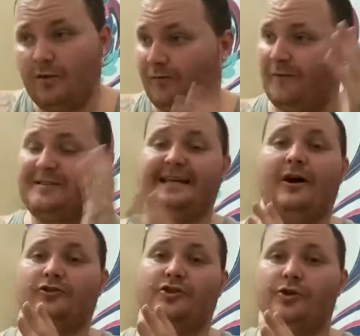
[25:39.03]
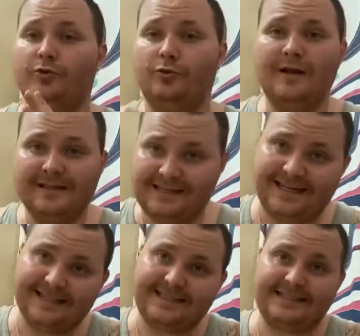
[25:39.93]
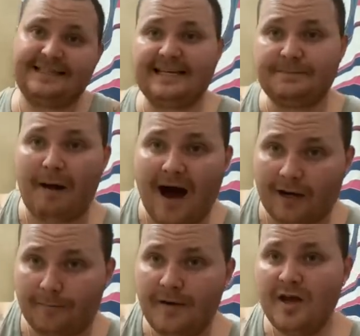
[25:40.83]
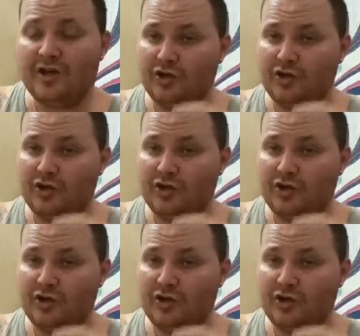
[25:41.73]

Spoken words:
from cell 2 to get to 6 bottom.